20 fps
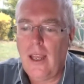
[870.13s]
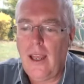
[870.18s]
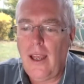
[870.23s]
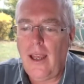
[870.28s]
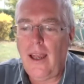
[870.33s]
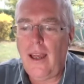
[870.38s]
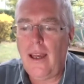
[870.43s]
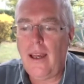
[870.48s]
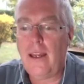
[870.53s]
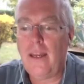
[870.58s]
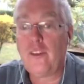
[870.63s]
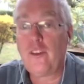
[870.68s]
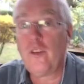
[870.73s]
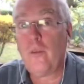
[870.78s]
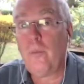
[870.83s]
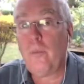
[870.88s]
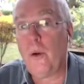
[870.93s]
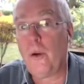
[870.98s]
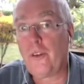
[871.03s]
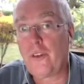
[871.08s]
It
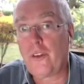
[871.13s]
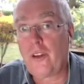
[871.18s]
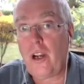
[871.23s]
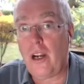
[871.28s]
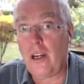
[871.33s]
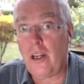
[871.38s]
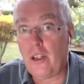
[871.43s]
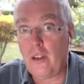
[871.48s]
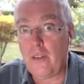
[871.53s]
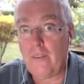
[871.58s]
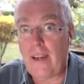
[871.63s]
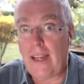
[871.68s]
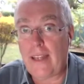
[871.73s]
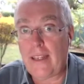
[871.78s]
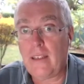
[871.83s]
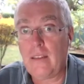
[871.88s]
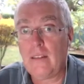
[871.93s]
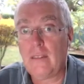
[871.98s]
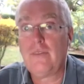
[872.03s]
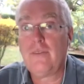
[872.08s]
supports
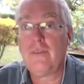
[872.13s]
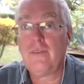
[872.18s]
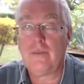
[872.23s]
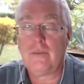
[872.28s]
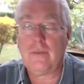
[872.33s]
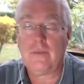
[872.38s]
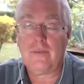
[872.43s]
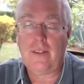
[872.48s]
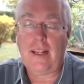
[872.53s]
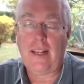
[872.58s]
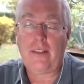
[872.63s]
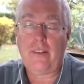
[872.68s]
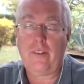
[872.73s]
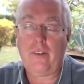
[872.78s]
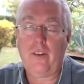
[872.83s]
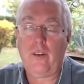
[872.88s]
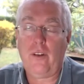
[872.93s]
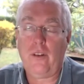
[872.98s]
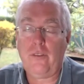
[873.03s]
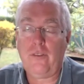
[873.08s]

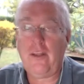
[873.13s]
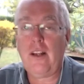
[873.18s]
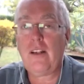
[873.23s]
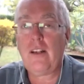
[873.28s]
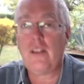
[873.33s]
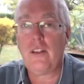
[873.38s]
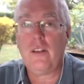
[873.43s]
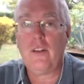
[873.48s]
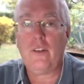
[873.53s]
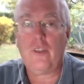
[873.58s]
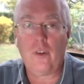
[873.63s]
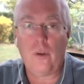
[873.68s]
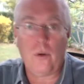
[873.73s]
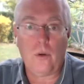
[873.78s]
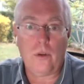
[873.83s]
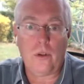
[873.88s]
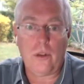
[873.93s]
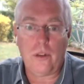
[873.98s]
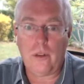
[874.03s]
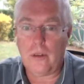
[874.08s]
cardiovascular function, so
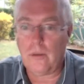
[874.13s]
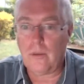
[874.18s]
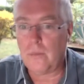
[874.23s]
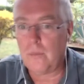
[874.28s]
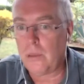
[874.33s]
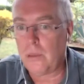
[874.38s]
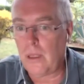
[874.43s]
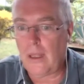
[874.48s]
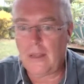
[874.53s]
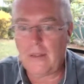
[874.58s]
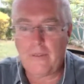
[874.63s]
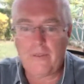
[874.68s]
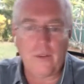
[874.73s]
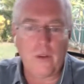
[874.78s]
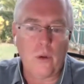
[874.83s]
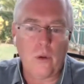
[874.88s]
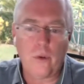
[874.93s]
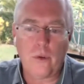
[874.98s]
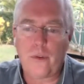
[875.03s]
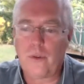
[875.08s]
your blood
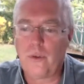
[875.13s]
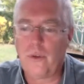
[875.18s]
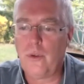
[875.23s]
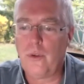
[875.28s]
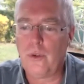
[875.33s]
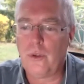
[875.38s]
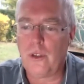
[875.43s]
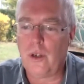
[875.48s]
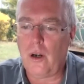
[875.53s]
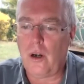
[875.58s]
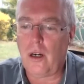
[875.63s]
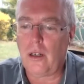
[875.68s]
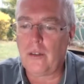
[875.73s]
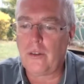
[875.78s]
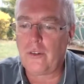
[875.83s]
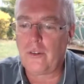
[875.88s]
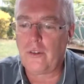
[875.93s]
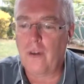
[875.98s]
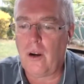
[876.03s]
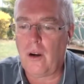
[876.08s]
flows through and your heart's
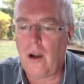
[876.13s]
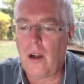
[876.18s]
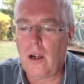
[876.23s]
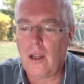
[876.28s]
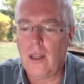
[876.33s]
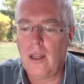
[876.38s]
strong.